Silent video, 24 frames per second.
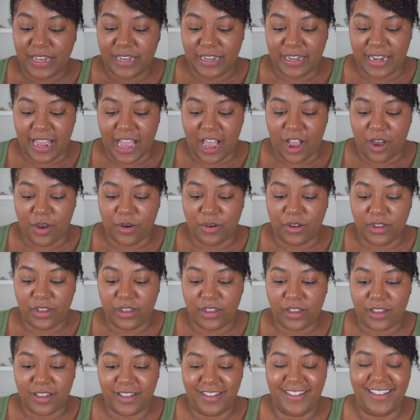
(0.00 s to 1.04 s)

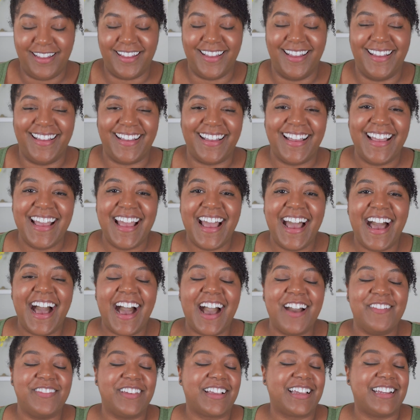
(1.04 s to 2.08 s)
Now,
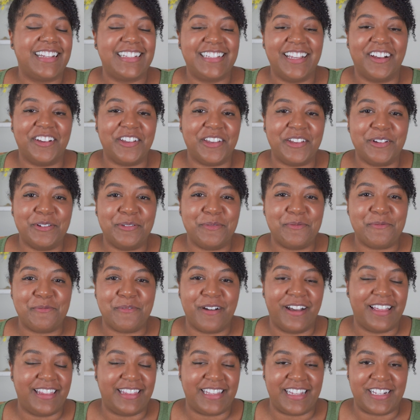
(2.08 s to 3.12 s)
I'm not going to tell you
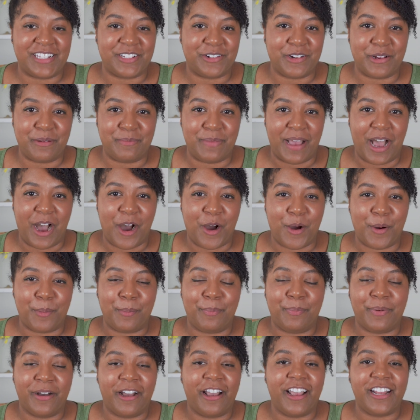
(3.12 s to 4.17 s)
what these are
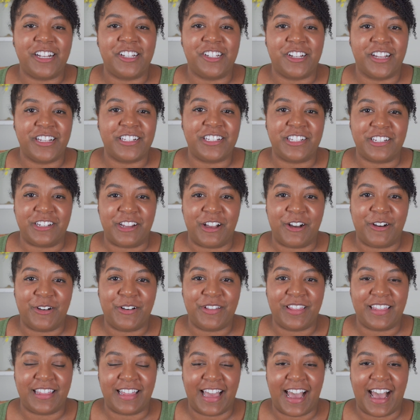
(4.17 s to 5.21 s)
about, but just
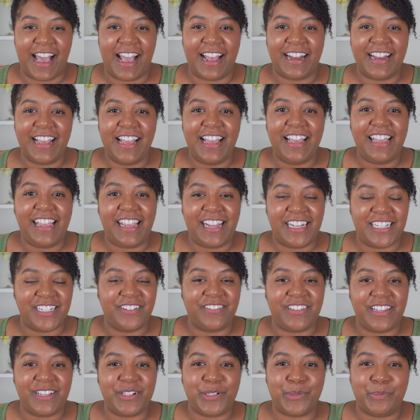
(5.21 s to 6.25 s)
know that each
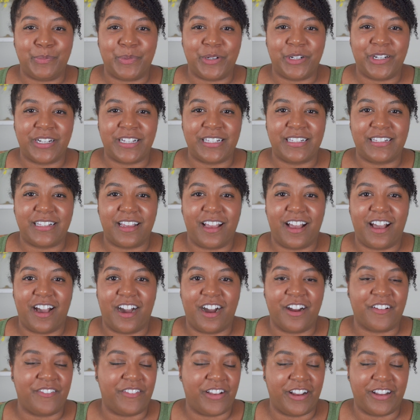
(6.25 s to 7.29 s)
of these books
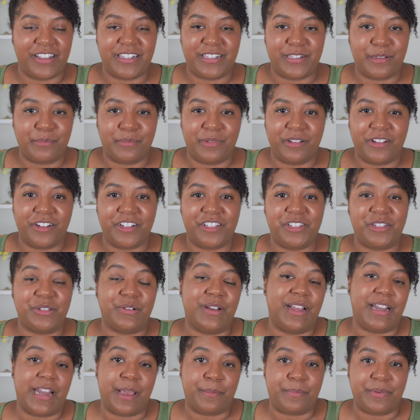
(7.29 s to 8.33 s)
are very similar to
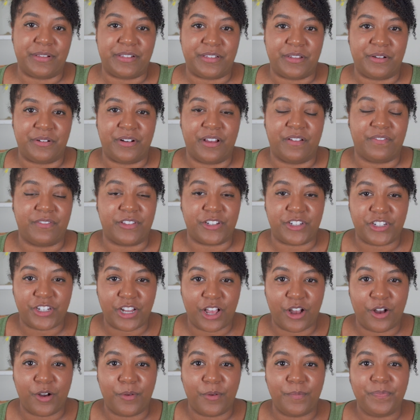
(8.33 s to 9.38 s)
an episode of the
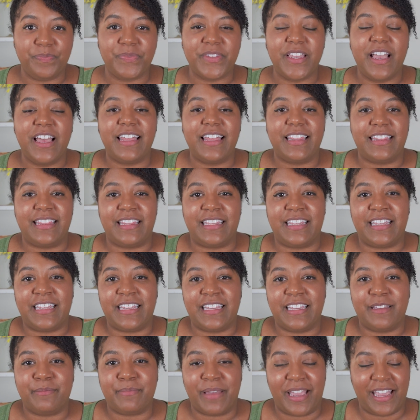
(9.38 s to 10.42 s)
show.
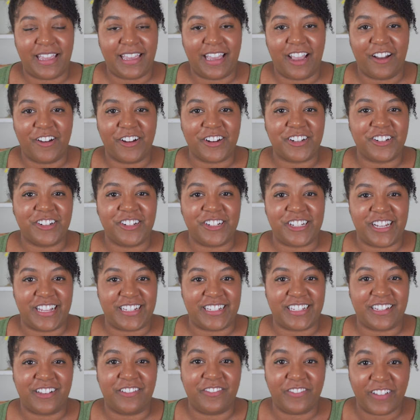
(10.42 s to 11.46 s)
The main character,
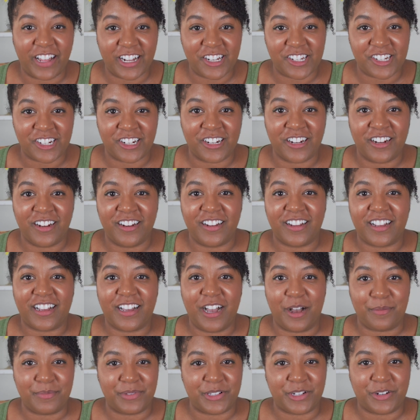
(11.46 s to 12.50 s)
Jessica Fletcher,
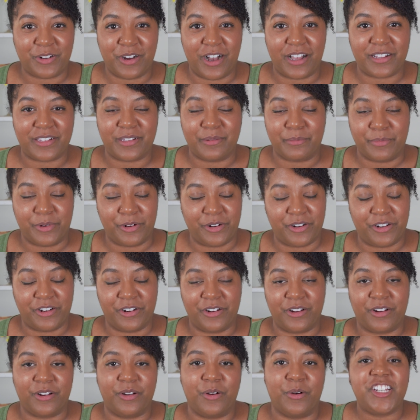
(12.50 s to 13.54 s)
comes across a
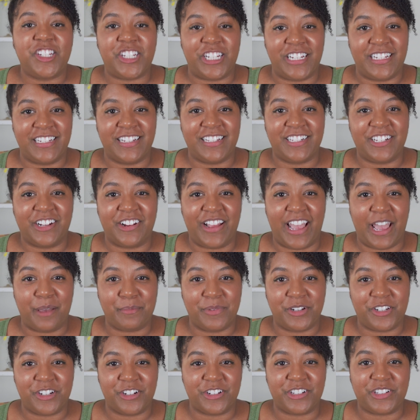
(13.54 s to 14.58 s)
murder. She does her
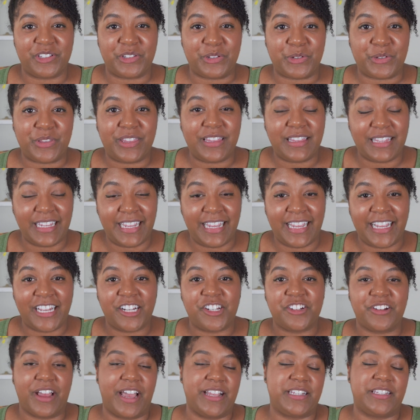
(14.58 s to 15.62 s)
amateur sleuth thing,
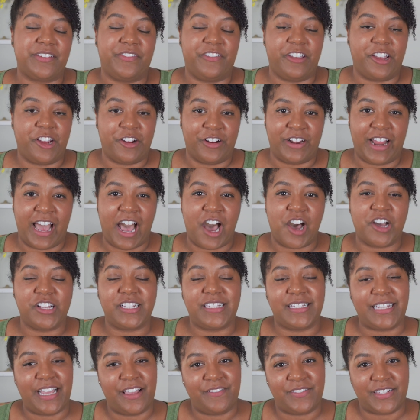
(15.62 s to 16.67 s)
tries to figure it out,
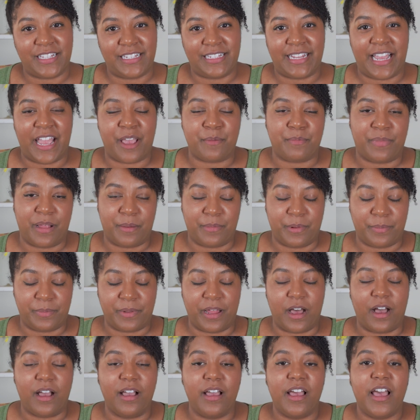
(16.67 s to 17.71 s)
saves the day, blah, blah,
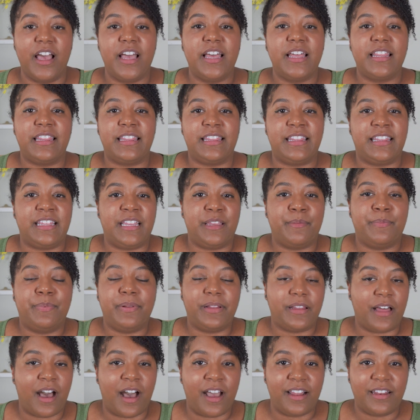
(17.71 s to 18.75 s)
blah. The
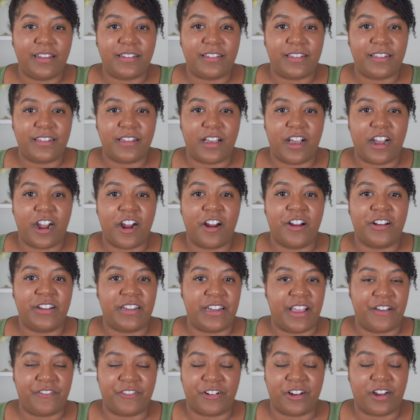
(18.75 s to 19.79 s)
plots are
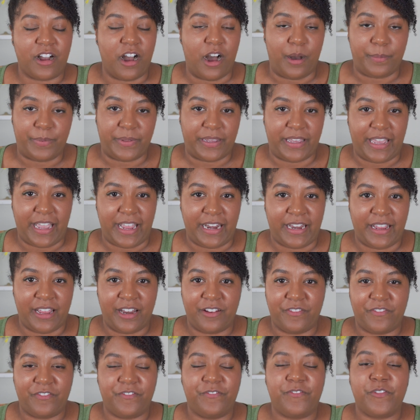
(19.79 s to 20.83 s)
never
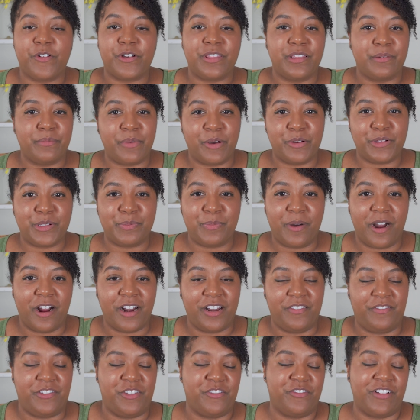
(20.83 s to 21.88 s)
complicated. For the most part,
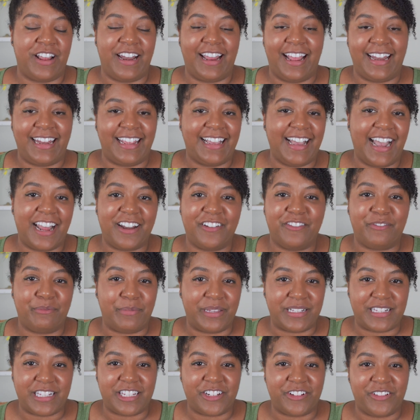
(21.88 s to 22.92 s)
if you read any kind of
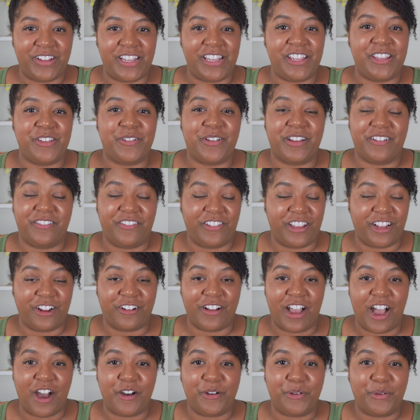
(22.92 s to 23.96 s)
mystery, you can figure
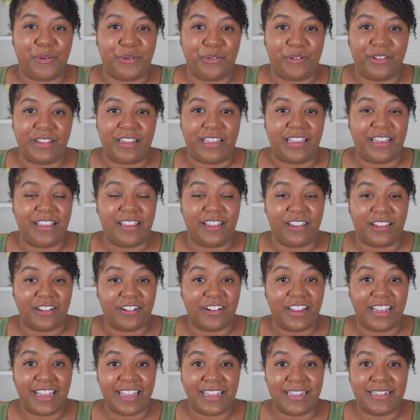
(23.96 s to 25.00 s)
out who the killer
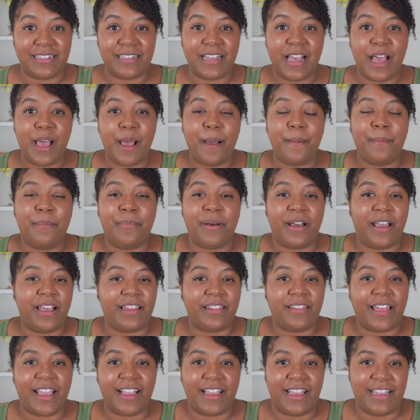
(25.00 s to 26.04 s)
is.
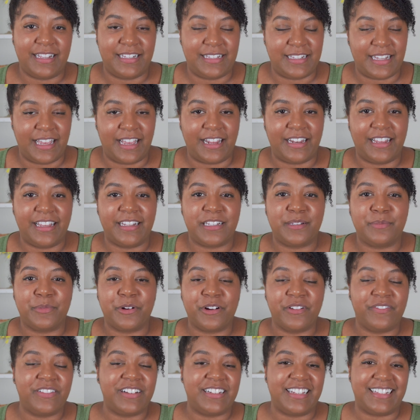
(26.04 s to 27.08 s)
But like I said, it's
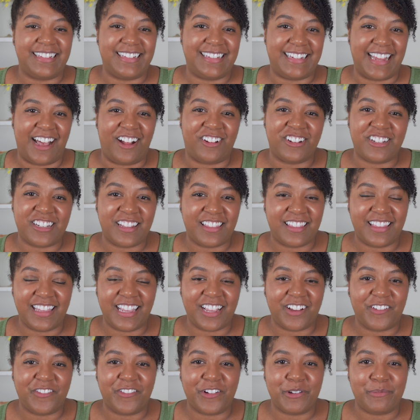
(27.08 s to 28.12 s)
more of a nostalgia
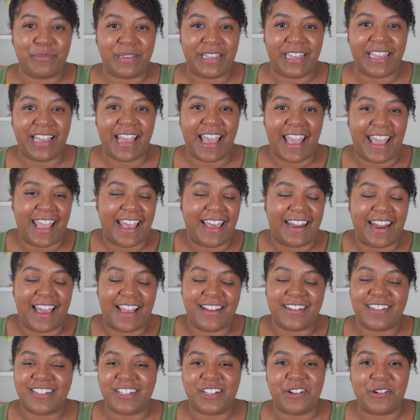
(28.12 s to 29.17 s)
thing for me, and I
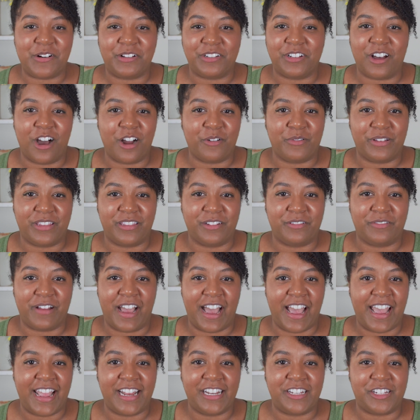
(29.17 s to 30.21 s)
just go along with the
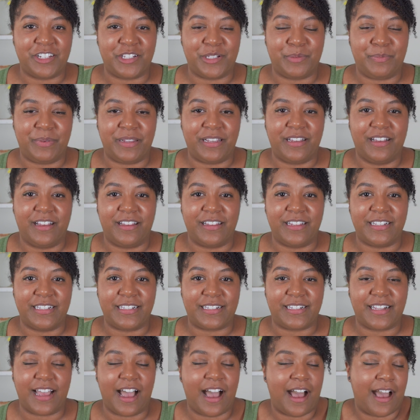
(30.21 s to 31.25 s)
ride just
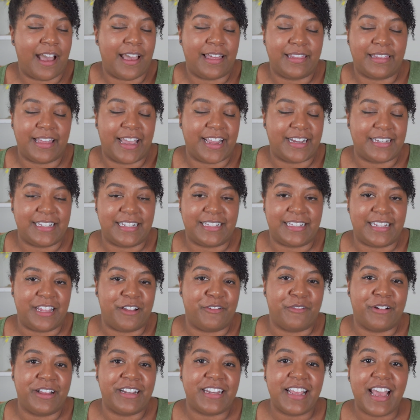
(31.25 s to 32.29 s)
because I like to see
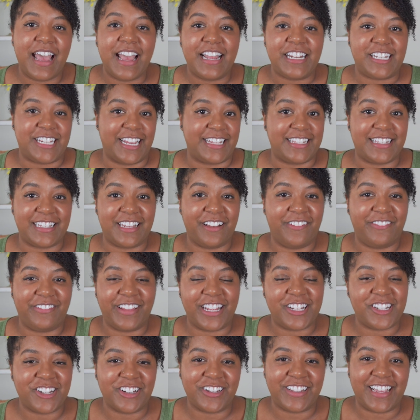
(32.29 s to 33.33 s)
what Jessica
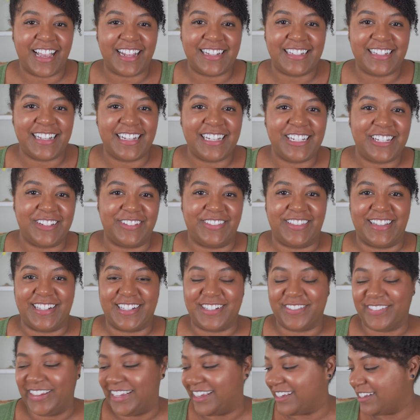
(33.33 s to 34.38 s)
Fletcher gets into
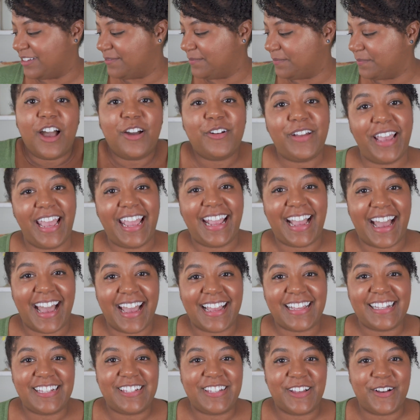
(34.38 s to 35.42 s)
this week. Okay
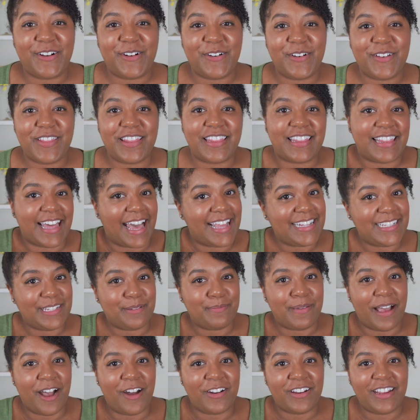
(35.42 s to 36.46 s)
guys, so that's
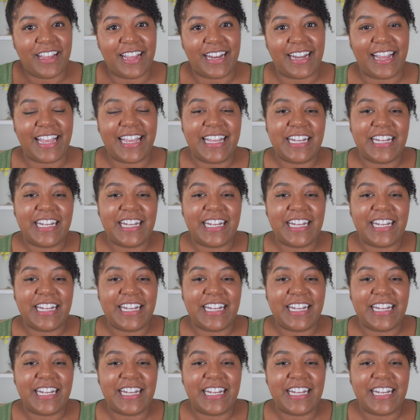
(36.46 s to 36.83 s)
about it.